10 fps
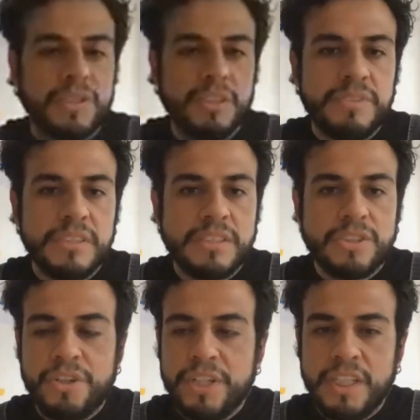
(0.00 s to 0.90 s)
of the
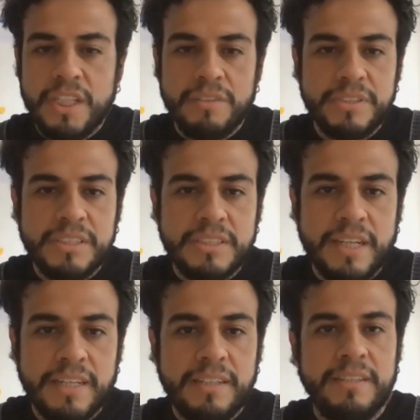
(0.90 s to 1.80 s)
story of this
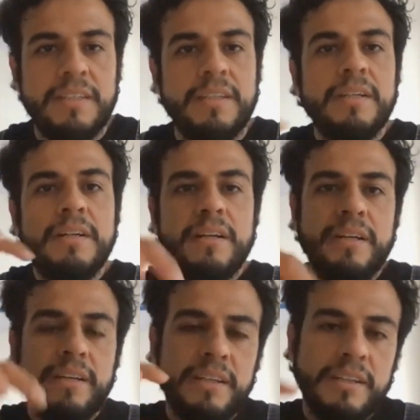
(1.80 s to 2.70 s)
like
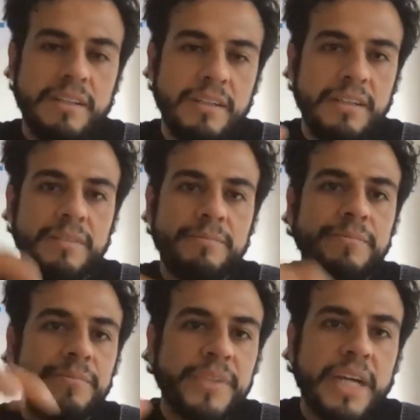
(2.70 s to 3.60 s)

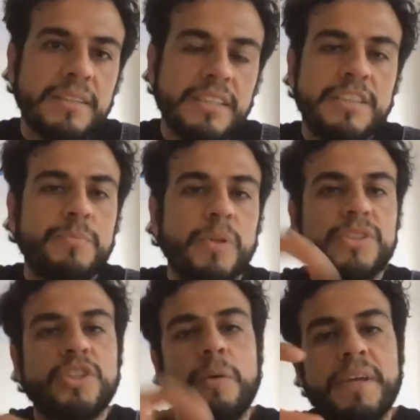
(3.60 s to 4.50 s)
this
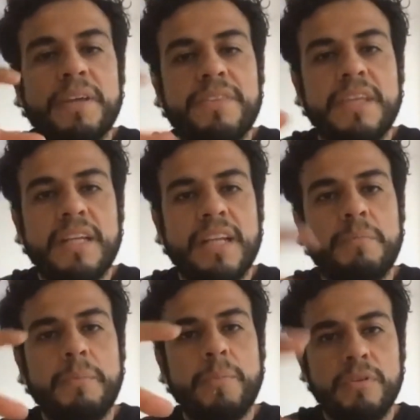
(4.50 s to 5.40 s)
post-Soviet thing, like
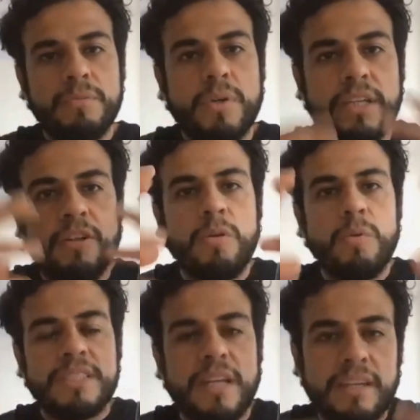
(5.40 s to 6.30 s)
people will
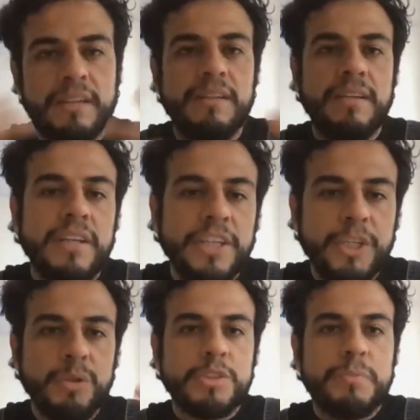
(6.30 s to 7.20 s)
always like
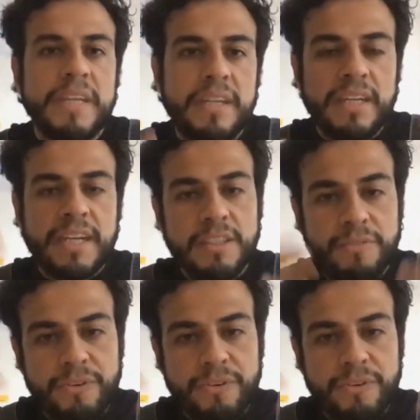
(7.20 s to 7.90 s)
used by any kind of